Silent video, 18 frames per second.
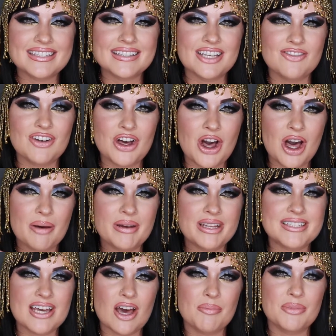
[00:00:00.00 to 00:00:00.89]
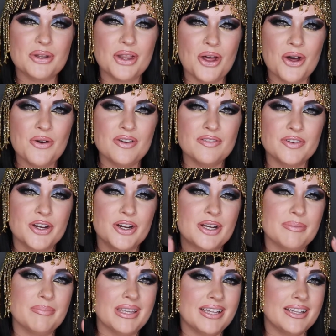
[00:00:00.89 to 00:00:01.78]
Leave a comment down below if you're
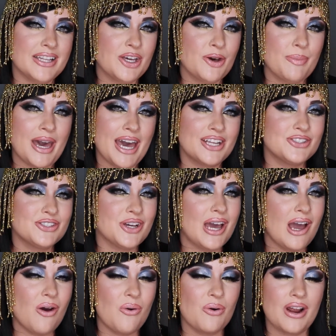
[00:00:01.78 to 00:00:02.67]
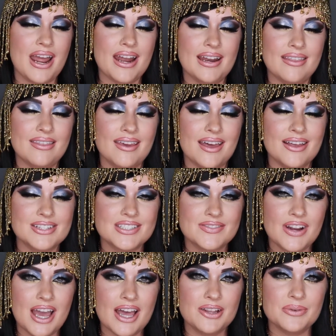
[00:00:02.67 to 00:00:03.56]
going to be Cleopatra or anything else
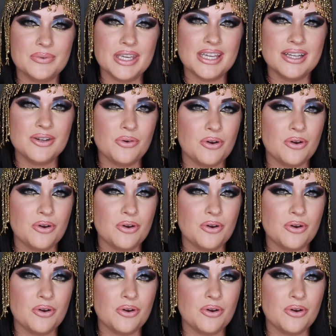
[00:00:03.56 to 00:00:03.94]
for Halloween,